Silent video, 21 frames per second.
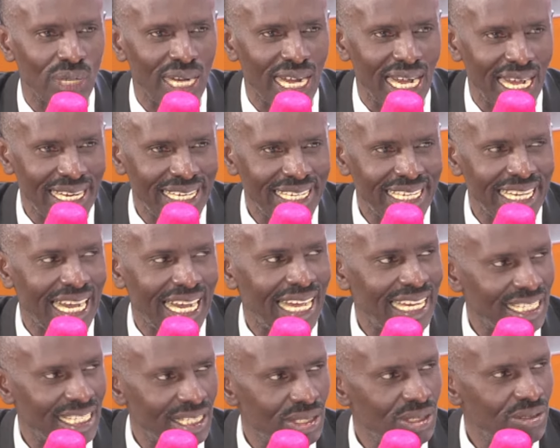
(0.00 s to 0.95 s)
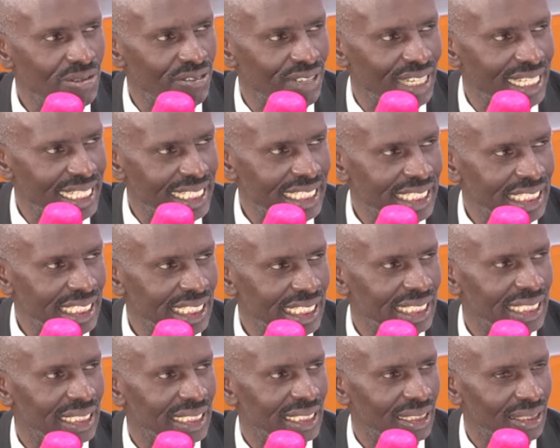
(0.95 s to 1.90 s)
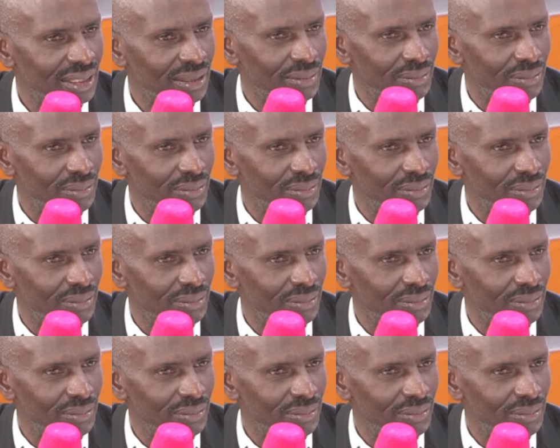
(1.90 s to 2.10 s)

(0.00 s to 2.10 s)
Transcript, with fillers: under a new funding model,